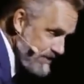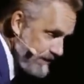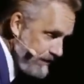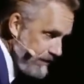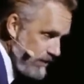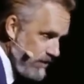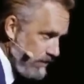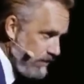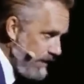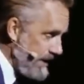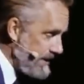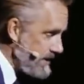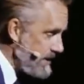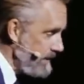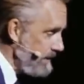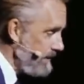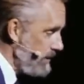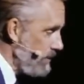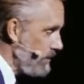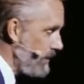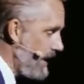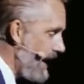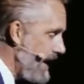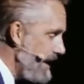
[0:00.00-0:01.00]
for the rest of
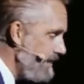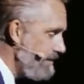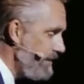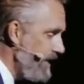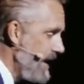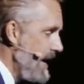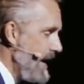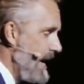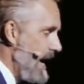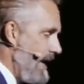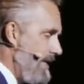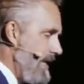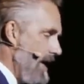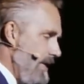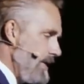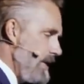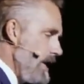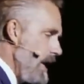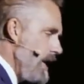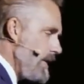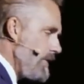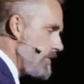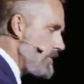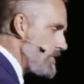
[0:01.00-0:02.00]
your life. And then
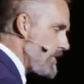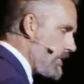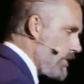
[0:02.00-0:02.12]
there's a